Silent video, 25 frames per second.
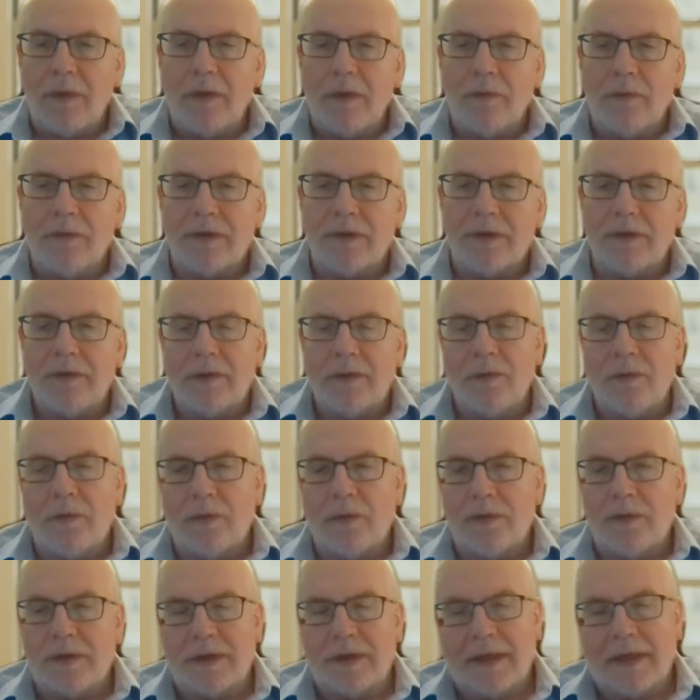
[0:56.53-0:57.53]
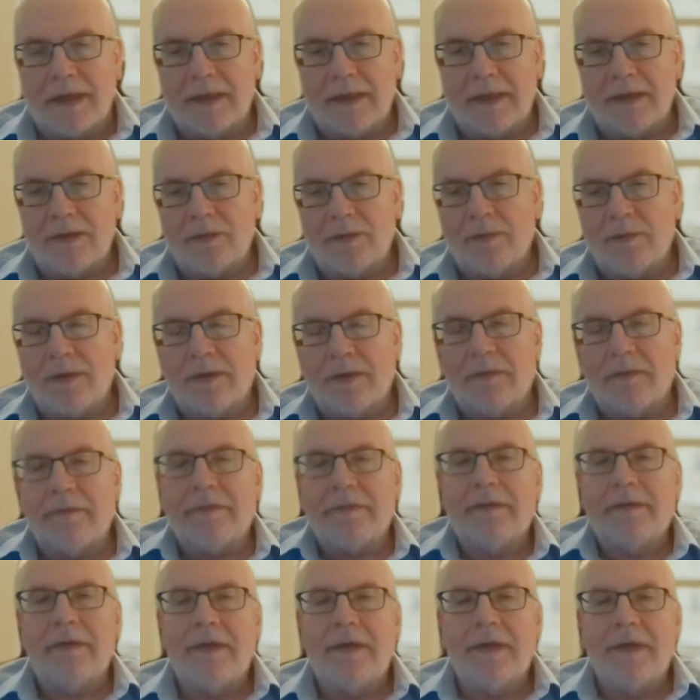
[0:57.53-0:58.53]
also do AutoCAD as well.
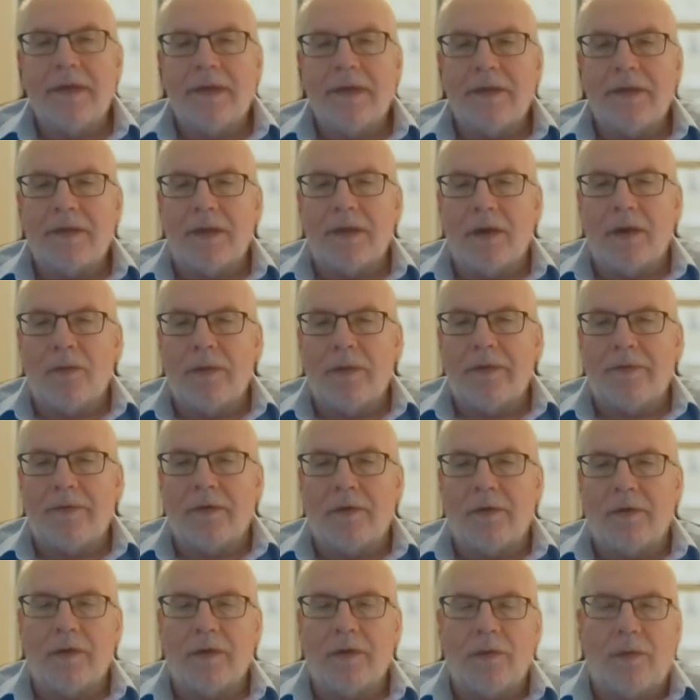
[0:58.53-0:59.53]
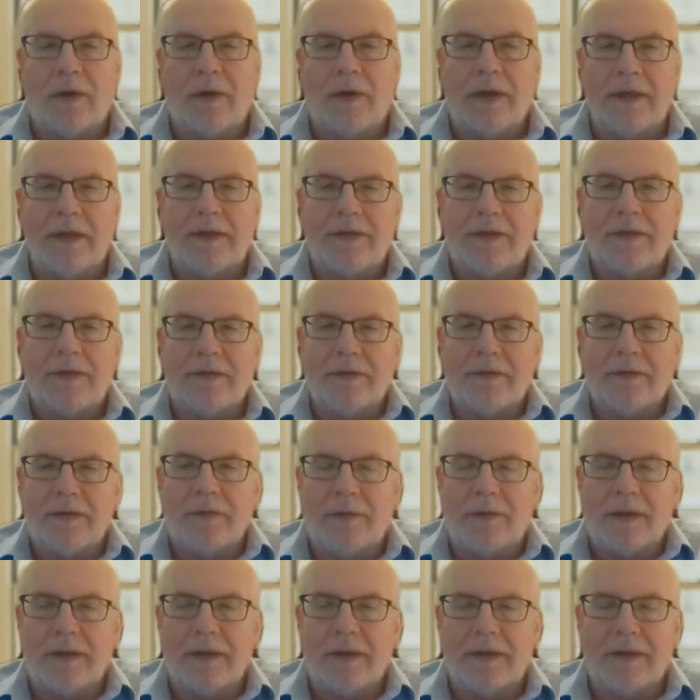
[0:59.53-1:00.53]
So we've got quite
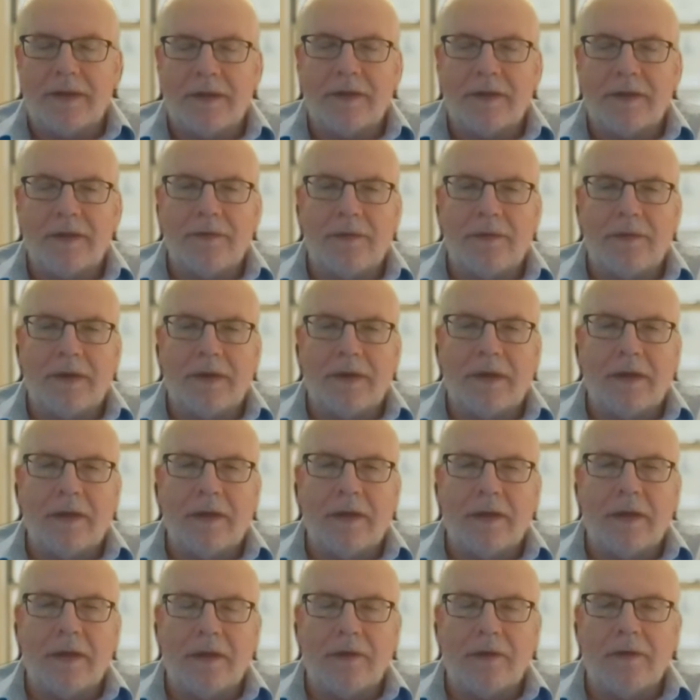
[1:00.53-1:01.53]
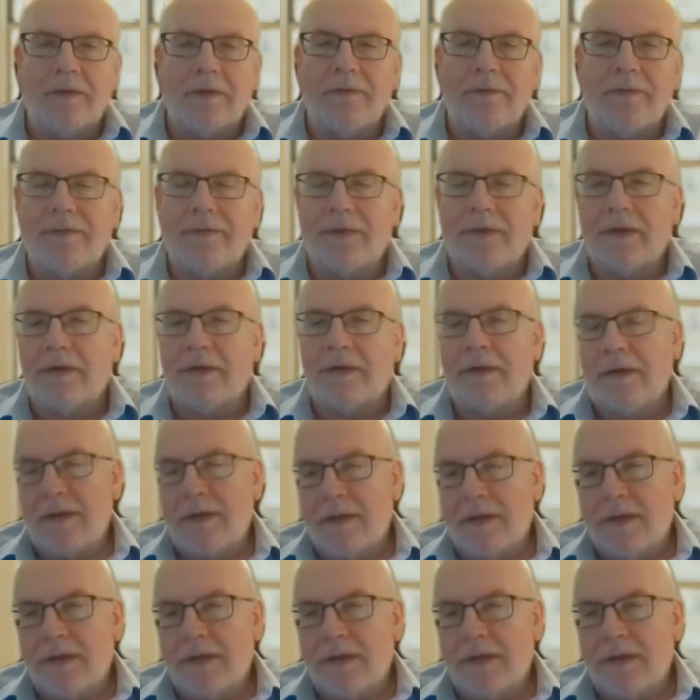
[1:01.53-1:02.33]
a lot of